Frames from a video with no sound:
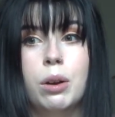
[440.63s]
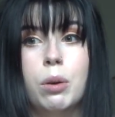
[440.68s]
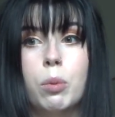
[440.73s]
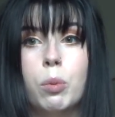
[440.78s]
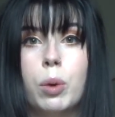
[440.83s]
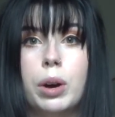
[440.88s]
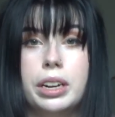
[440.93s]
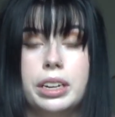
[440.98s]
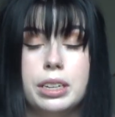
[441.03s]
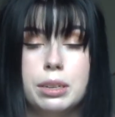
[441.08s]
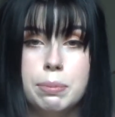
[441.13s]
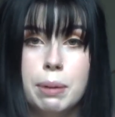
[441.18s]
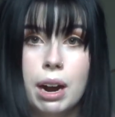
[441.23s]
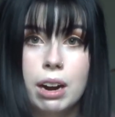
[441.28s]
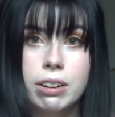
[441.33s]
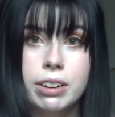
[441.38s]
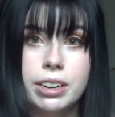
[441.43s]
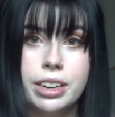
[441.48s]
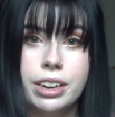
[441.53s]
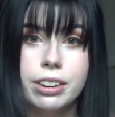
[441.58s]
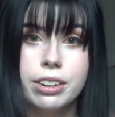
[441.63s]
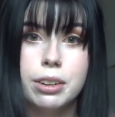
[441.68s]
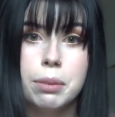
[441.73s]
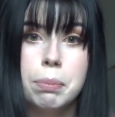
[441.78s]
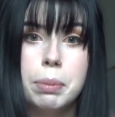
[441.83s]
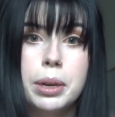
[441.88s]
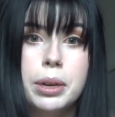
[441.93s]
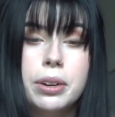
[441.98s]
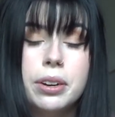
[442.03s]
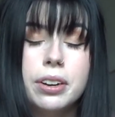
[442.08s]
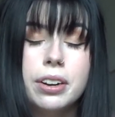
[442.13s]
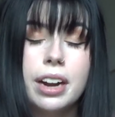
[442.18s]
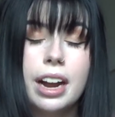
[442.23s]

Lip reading: what is powering your computer.